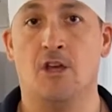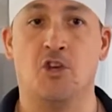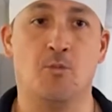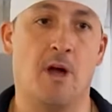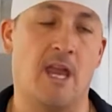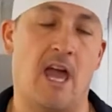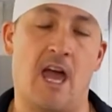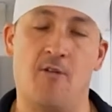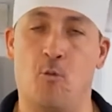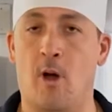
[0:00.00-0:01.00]
You might
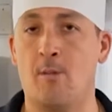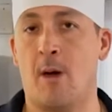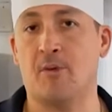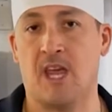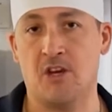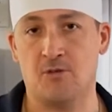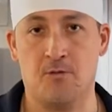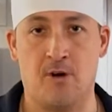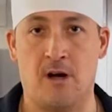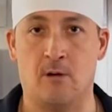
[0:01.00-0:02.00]
have web application
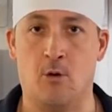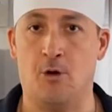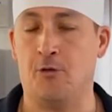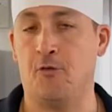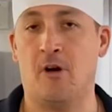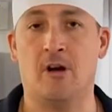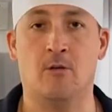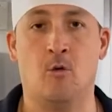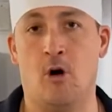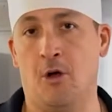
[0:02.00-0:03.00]
firewalls,
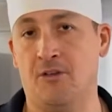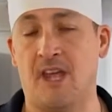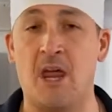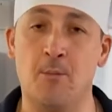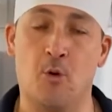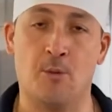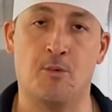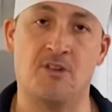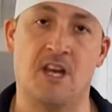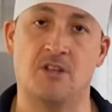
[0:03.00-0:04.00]
endpoint
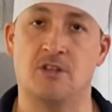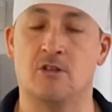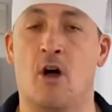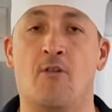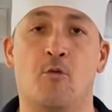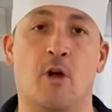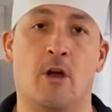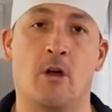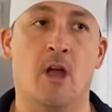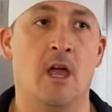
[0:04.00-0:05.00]
protection
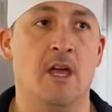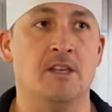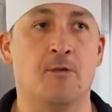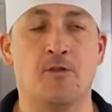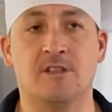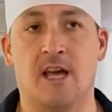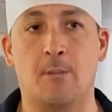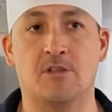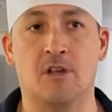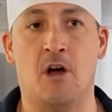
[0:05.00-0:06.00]
software, different
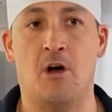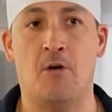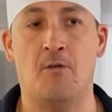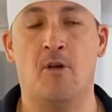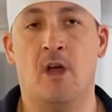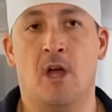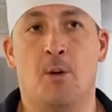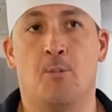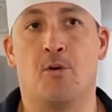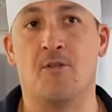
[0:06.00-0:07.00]
types of
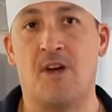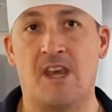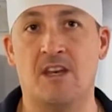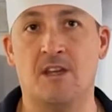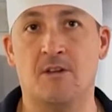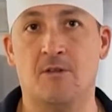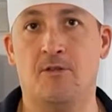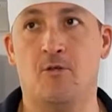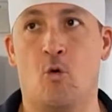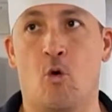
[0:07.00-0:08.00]
preventative
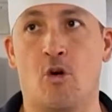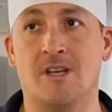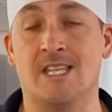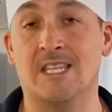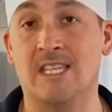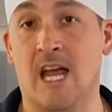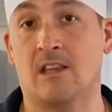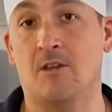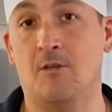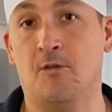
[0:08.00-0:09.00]
or
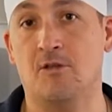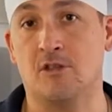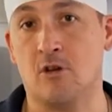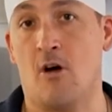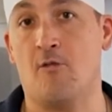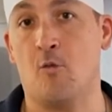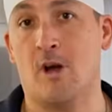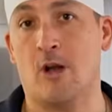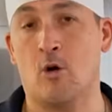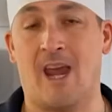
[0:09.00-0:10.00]
detective
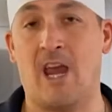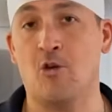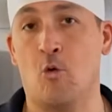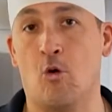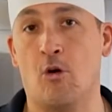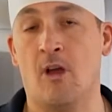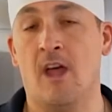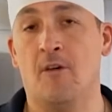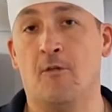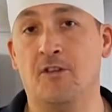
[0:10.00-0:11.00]
software and or
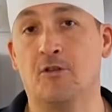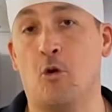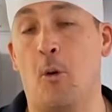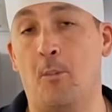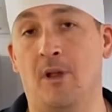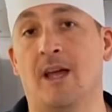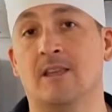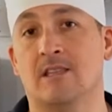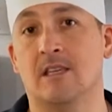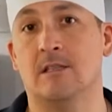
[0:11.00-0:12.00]
physical
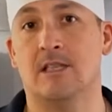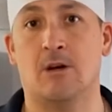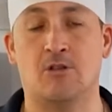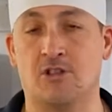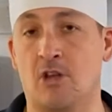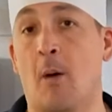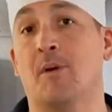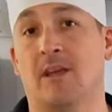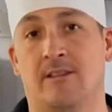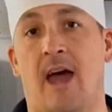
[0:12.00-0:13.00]
appliances that are
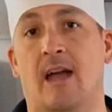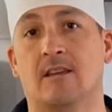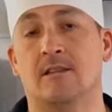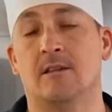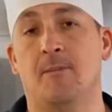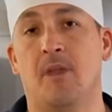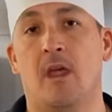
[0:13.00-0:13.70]
stopping attacks.